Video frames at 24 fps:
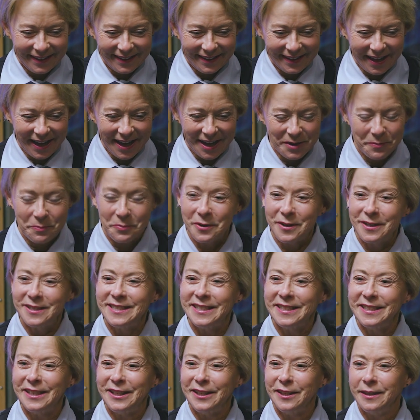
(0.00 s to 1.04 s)
the kind of
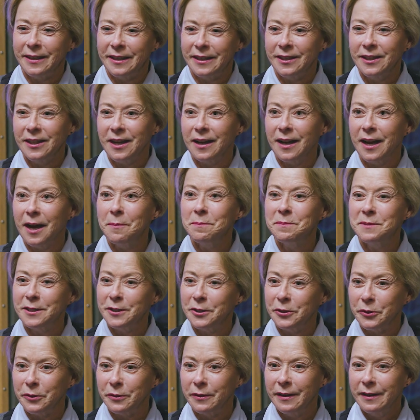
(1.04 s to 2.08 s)
person you, you look up
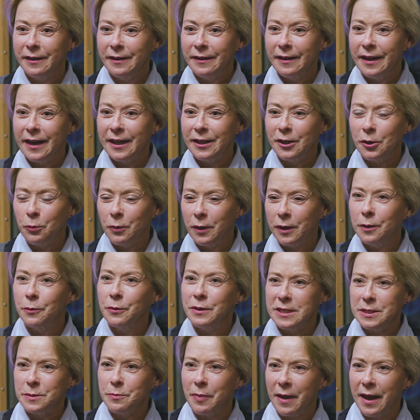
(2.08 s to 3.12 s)
to and you want to
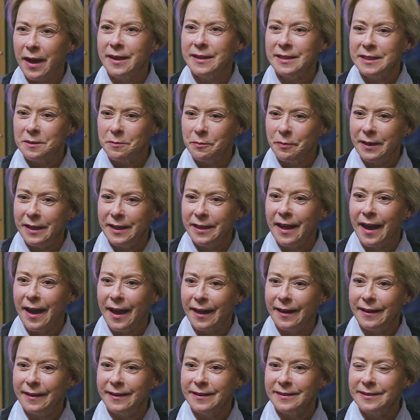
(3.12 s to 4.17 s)
respect and be
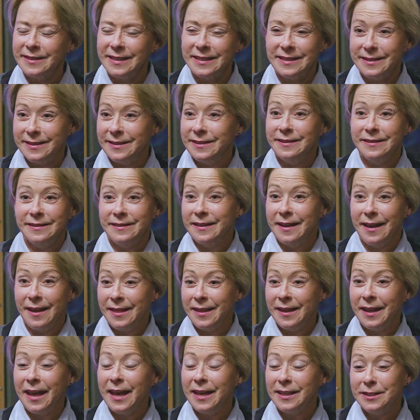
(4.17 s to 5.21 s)
like, because it,
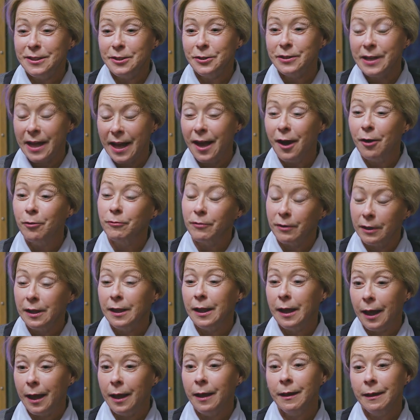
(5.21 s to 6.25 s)
nothing gets her down,
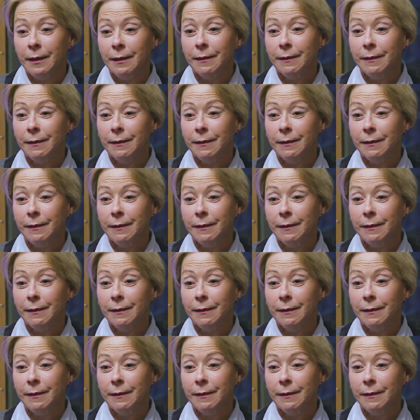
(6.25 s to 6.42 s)
really.